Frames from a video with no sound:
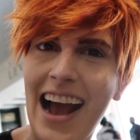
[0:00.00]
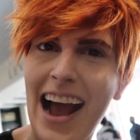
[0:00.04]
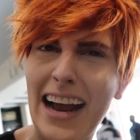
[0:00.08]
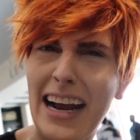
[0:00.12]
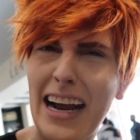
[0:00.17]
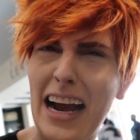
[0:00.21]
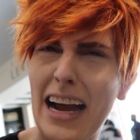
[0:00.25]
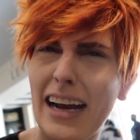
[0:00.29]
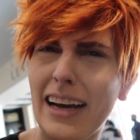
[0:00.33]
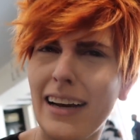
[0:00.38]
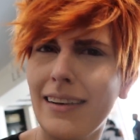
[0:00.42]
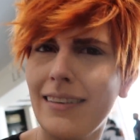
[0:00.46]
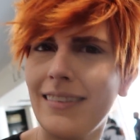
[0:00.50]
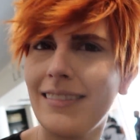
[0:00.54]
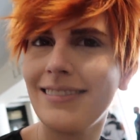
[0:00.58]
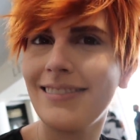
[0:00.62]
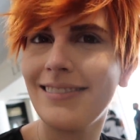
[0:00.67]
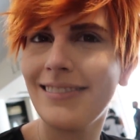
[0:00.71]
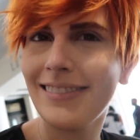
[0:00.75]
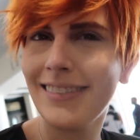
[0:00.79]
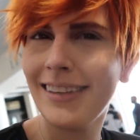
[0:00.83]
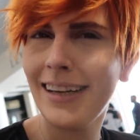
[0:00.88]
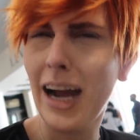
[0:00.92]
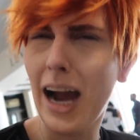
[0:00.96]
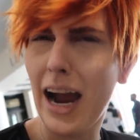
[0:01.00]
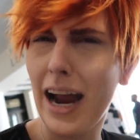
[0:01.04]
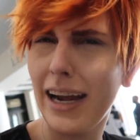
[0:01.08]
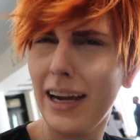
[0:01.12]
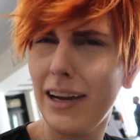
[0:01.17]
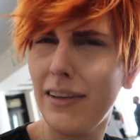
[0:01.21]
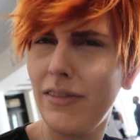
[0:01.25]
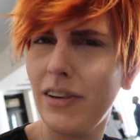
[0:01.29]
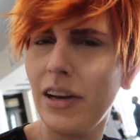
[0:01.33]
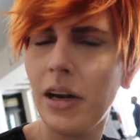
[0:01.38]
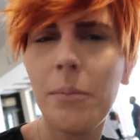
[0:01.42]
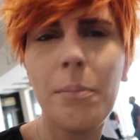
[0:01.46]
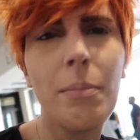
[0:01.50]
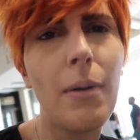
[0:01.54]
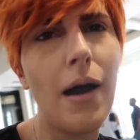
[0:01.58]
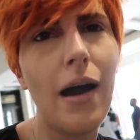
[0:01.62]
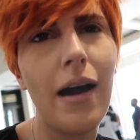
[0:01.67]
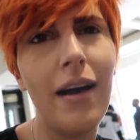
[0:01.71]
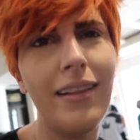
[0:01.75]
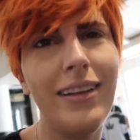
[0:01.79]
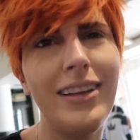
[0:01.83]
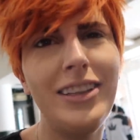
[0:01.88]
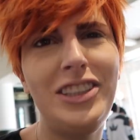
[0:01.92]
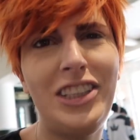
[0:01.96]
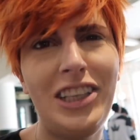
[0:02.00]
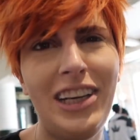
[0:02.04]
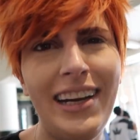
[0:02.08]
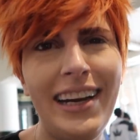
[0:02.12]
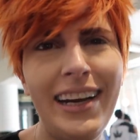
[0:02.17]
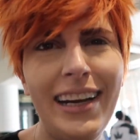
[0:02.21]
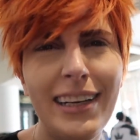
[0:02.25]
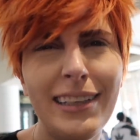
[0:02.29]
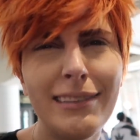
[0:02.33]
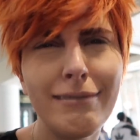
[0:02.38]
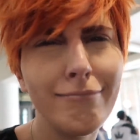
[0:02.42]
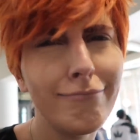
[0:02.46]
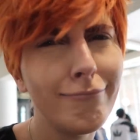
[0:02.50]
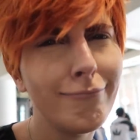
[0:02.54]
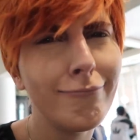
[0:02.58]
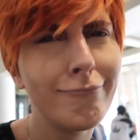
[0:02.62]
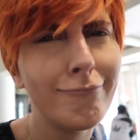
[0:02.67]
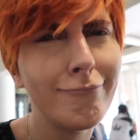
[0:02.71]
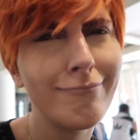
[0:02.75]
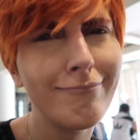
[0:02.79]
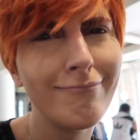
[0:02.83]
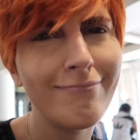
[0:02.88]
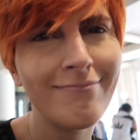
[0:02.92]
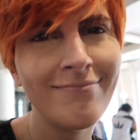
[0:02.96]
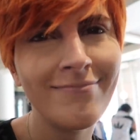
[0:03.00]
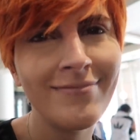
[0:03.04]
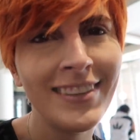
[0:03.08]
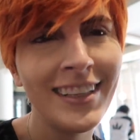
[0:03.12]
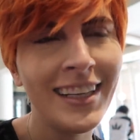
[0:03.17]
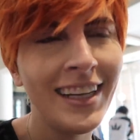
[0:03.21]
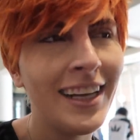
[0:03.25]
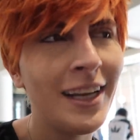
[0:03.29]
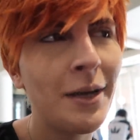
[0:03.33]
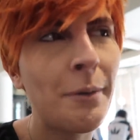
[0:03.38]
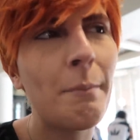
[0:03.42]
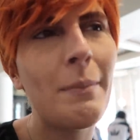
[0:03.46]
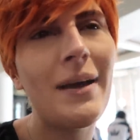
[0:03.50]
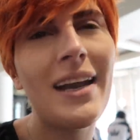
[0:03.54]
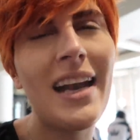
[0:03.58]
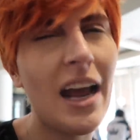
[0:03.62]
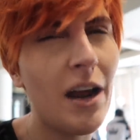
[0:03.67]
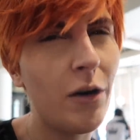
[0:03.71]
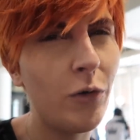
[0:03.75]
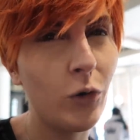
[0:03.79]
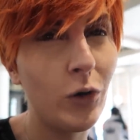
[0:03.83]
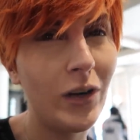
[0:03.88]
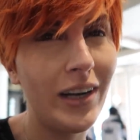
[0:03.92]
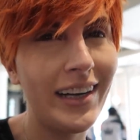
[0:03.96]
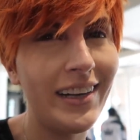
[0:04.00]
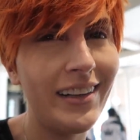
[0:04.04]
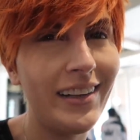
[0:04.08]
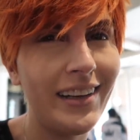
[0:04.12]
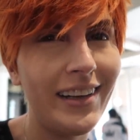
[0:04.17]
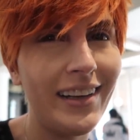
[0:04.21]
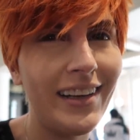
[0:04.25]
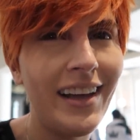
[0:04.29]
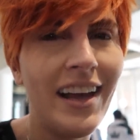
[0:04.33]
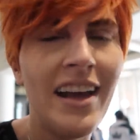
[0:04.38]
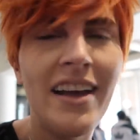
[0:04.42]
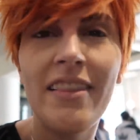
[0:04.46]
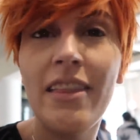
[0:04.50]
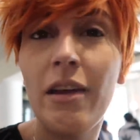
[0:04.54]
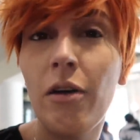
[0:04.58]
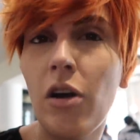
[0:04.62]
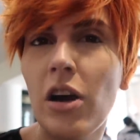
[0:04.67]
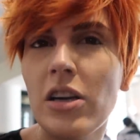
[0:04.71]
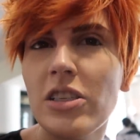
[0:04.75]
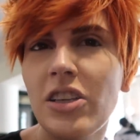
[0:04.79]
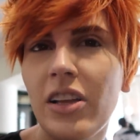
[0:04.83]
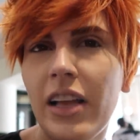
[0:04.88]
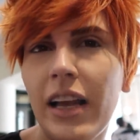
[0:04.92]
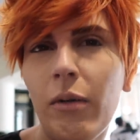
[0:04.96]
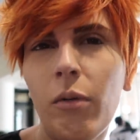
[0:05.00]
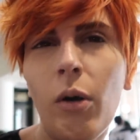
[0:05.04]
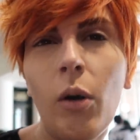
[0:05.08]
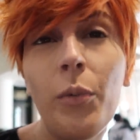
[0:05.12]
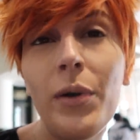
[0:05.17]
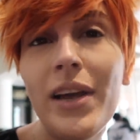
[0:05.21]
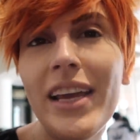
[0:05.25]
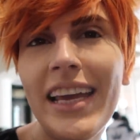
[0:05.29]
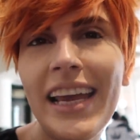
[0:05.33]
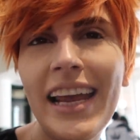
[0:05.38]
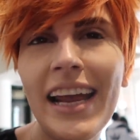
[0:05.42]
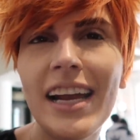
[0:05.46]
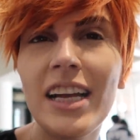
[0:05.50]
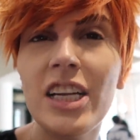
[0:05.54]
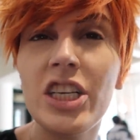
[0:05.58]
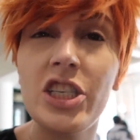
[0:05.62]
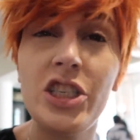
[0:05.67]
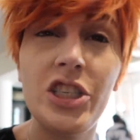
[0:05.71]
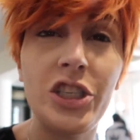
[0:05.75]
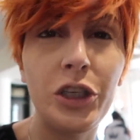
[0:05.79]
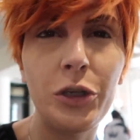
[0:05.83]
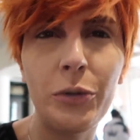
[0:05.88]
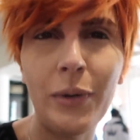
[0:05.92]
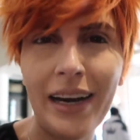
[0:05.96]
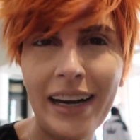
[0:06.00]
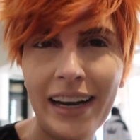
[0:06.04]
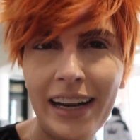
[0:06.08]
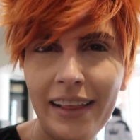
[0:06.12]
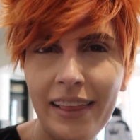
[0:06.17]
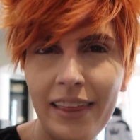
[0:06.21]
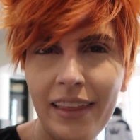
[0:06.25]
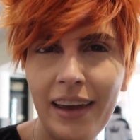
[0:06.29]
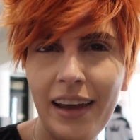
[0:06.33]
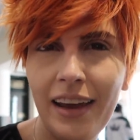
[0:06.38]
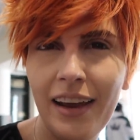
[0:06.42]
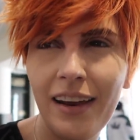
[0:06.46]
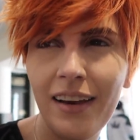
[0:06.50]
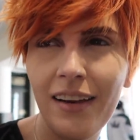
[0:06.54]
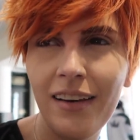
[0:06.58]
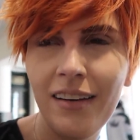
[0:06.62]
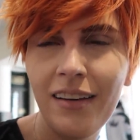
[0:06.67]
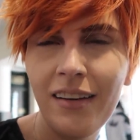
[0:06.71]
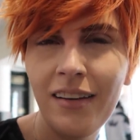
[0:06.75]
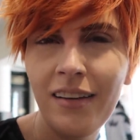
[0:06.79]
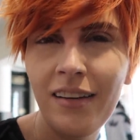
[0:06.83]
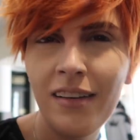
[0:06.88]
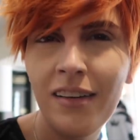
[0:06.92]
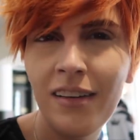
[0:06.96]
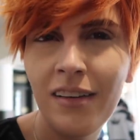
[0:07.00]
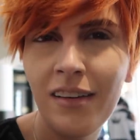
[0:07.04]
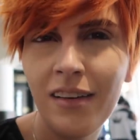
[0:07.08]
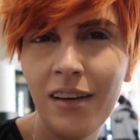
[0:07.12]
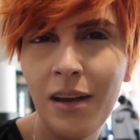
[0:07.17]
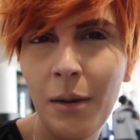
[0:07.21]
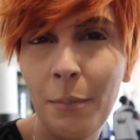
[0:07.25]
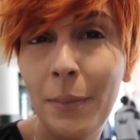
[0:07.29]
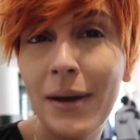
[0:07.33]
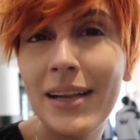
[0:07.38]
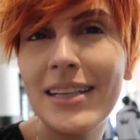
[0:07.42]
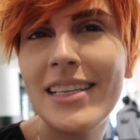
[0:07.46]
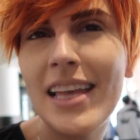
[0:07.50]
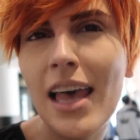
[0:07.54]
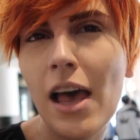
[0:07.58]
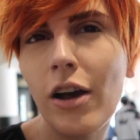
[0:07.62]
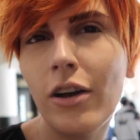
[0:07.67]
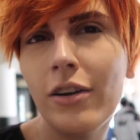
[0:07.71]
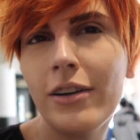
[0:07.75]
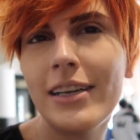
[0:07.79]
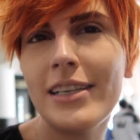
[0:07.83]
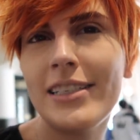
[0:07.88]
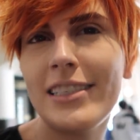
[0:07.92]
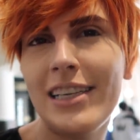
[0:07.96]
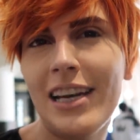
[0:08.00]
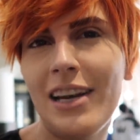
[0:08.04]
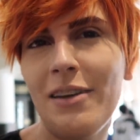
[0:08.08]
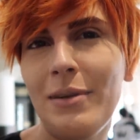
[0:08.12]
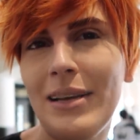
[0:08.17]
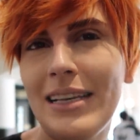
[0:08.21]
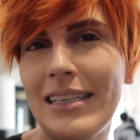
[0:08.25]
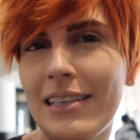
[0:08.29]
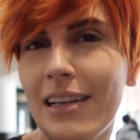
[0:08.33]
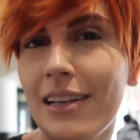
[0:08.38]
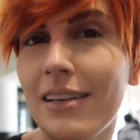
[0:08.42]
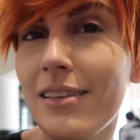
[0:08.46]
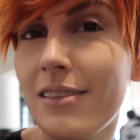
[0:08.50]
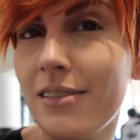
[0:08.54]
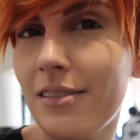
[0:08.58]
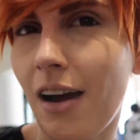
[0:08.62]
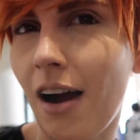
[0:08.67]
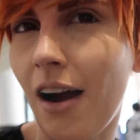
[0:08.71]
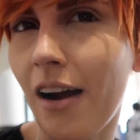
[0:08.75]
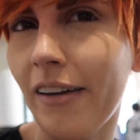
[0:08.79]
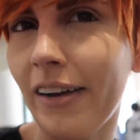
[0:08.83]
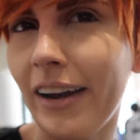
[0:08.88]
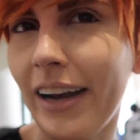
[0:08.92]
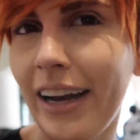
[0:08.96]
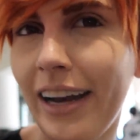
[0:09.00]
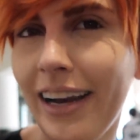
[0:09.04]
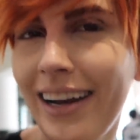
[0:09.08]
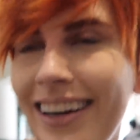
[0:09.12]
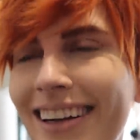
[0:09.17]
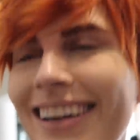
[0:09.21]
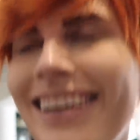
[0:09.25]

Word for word: I got kind of an apology, but not really. They're also like, well, we can't do anything, but tell Kristen we said sorry.